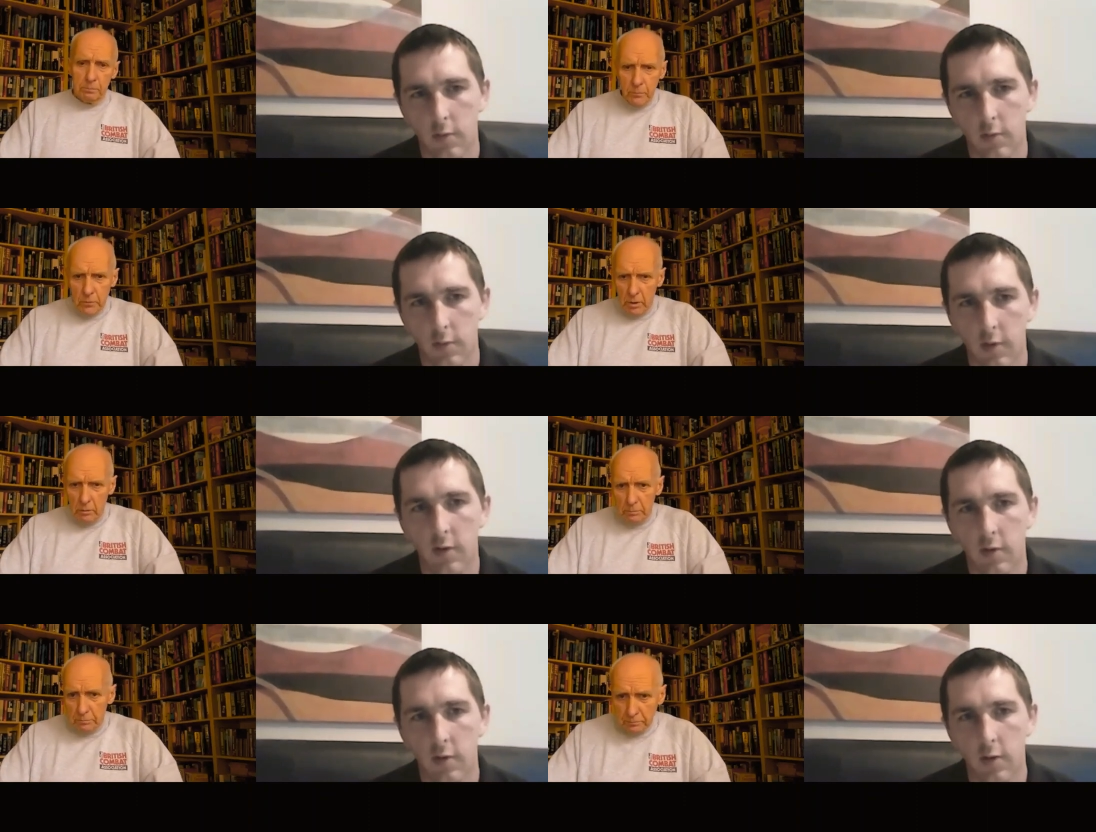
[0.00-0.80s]
Speaker 1: So,
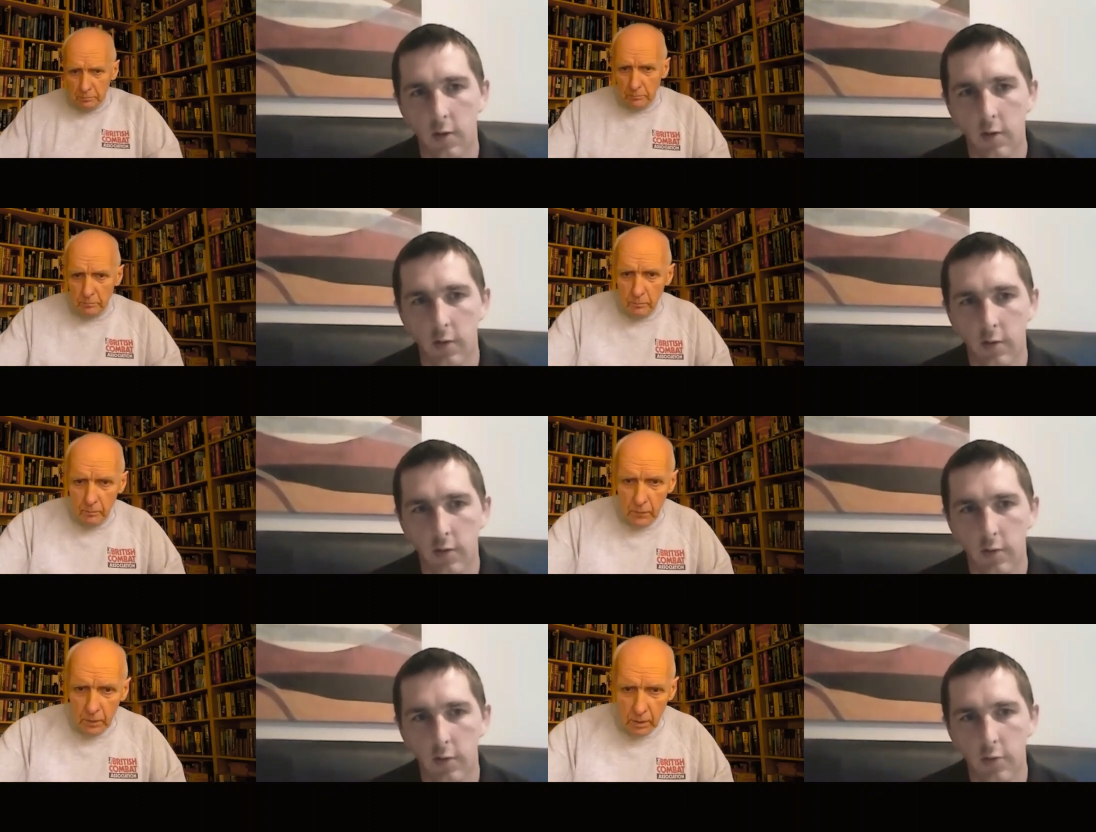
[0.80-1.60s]
yeah.
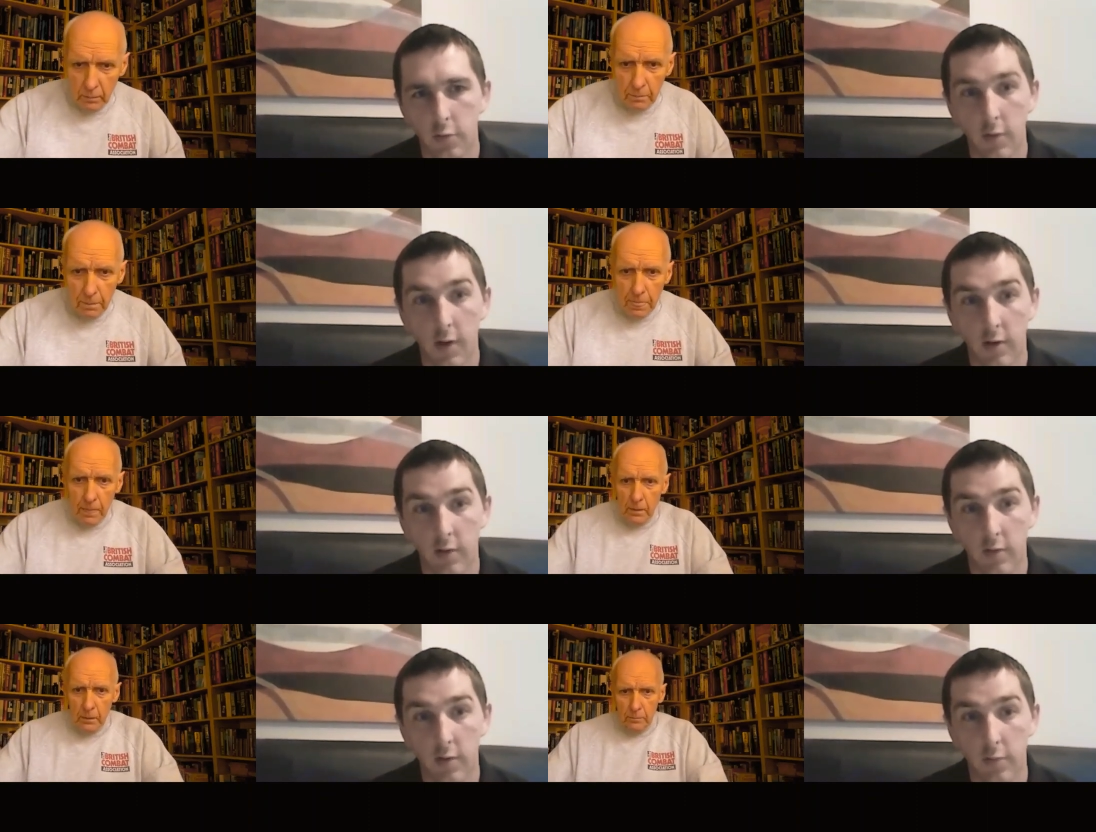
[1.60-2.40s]
Speaker 2: yeah. So,
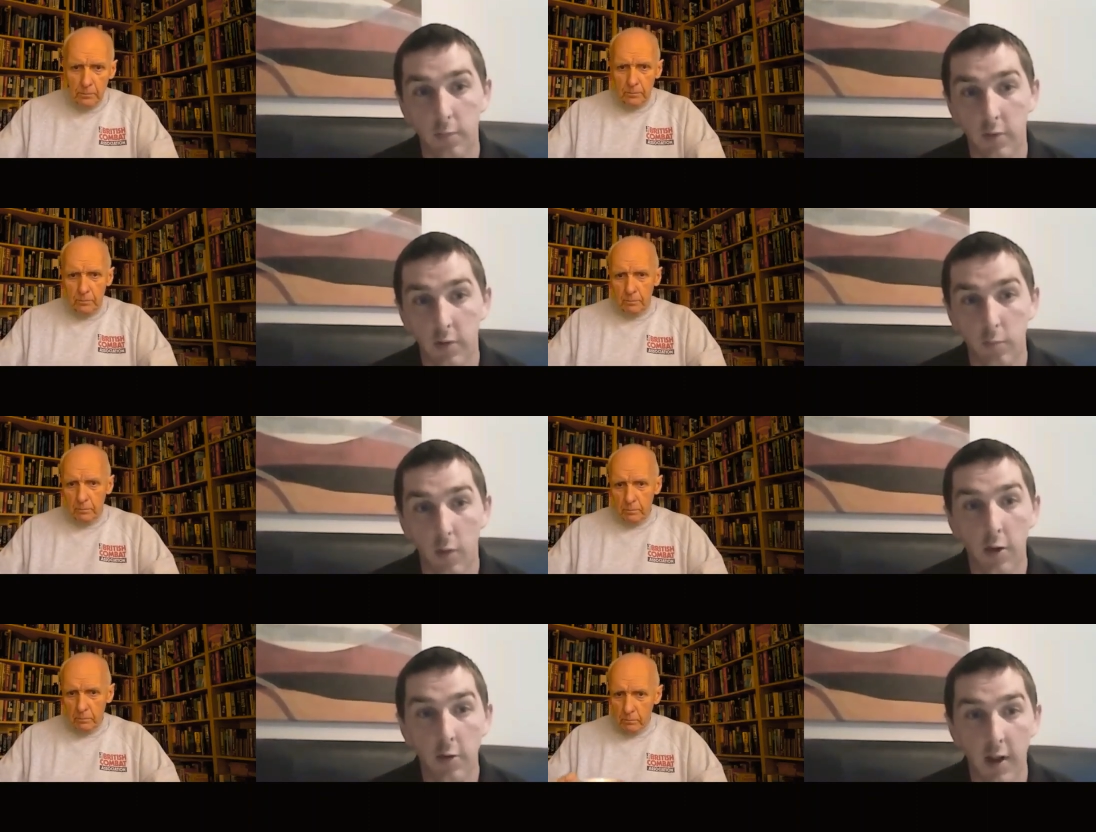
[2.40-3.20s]
uh,
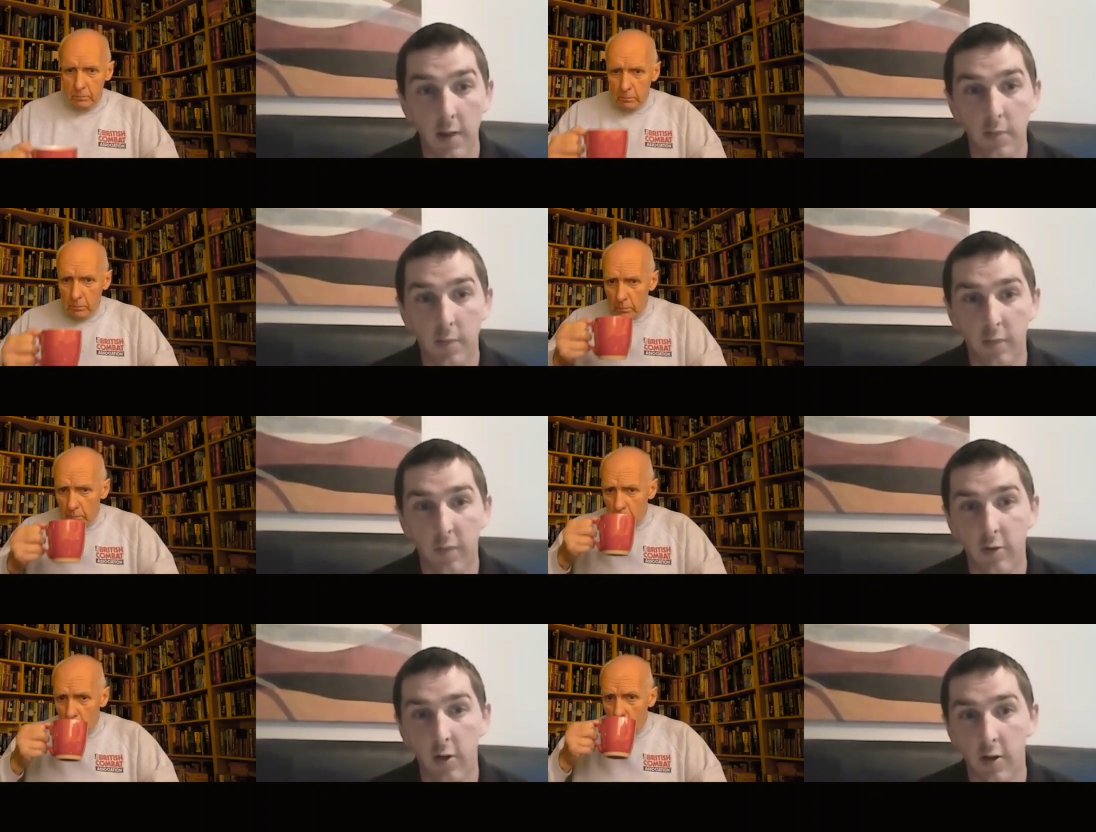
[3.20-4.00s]
modern times with
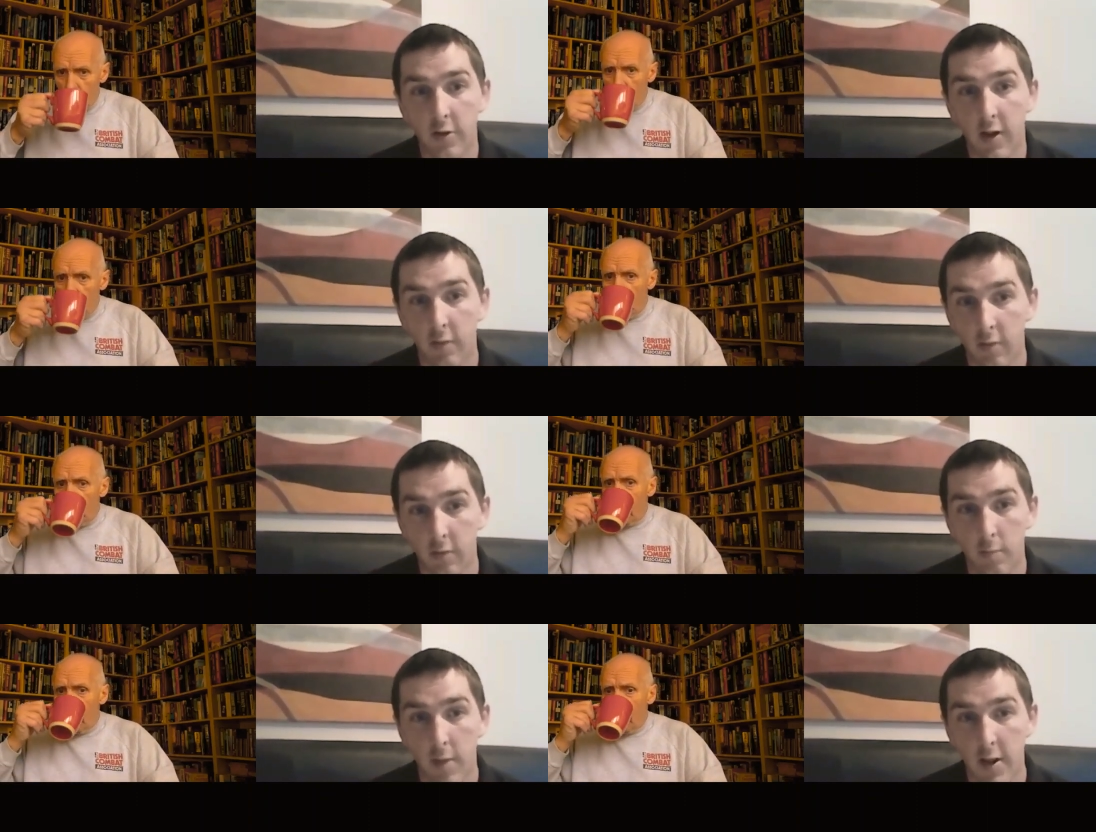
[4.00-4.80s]
full contact,
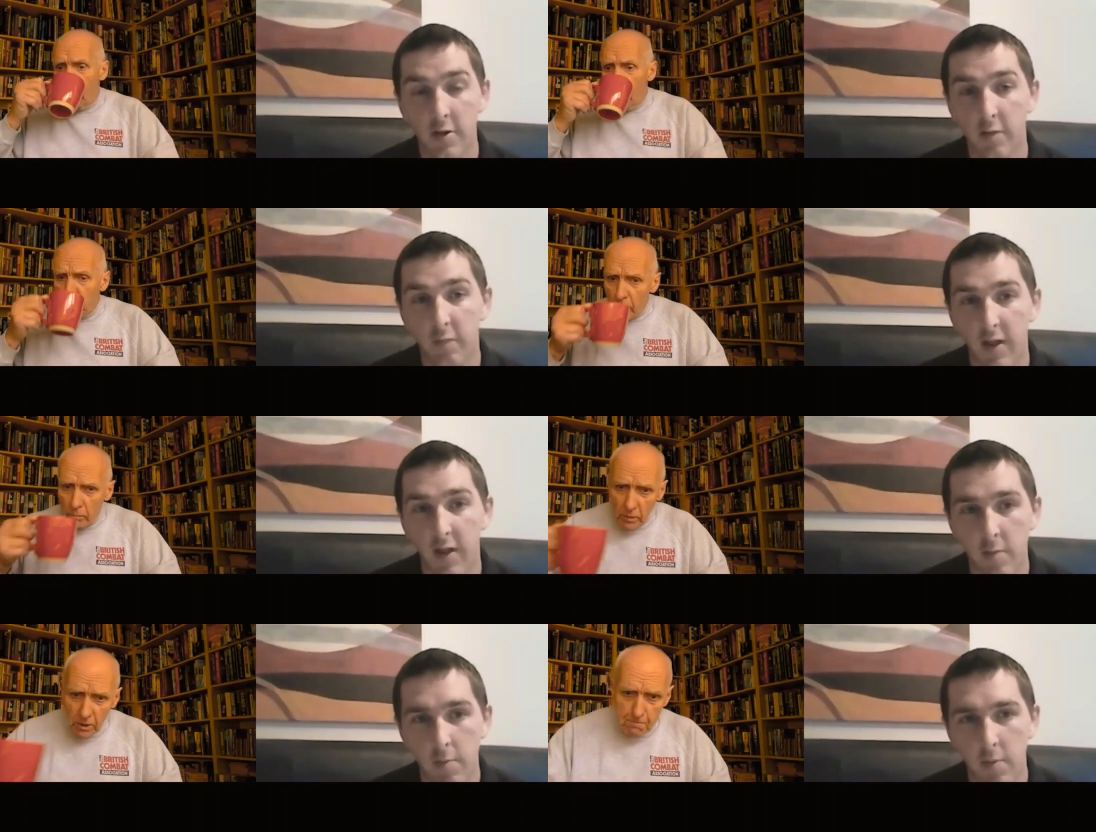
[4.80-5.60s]
with emergence of
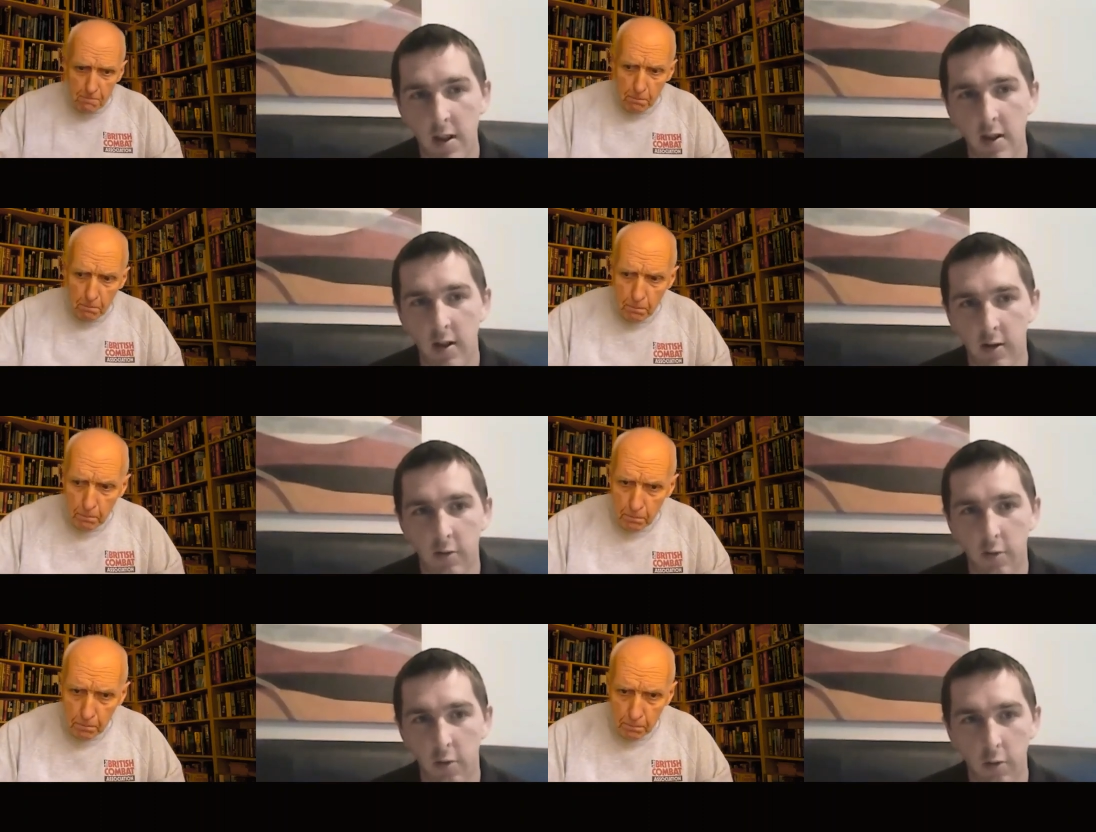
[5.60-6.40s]
MMA
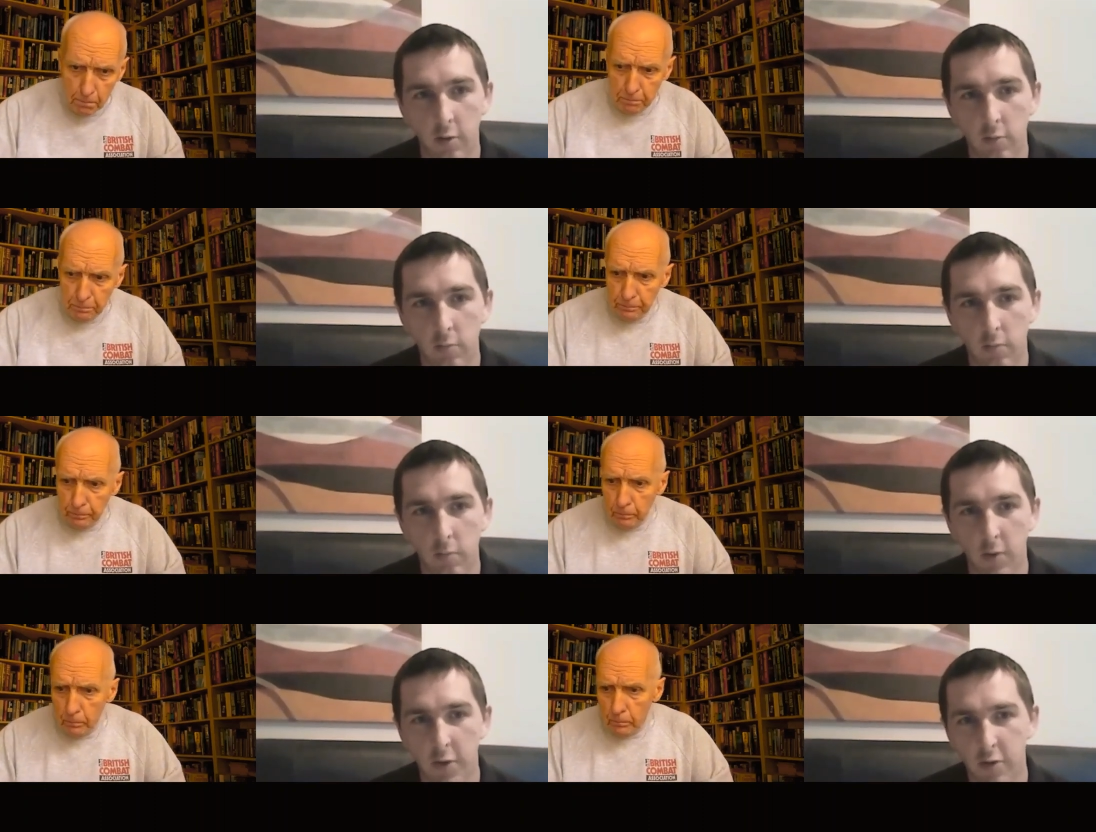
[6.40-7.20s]
and Kudo,
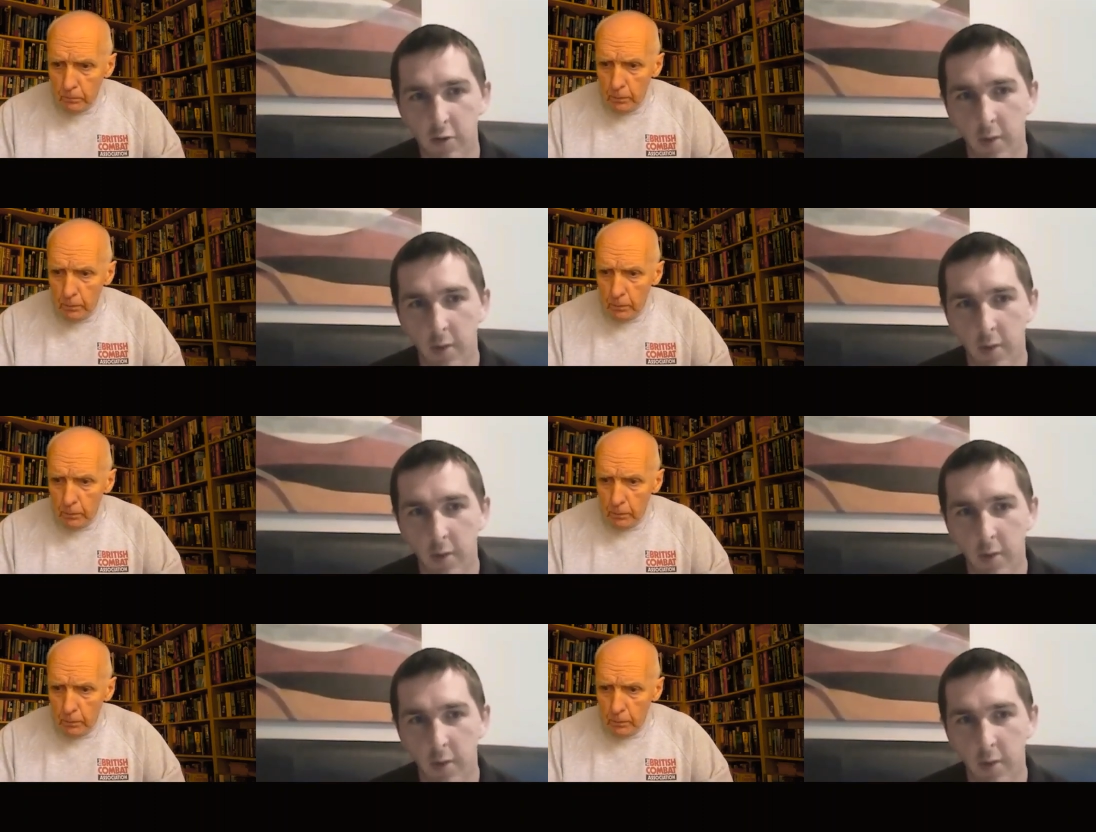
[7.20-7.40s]
what's your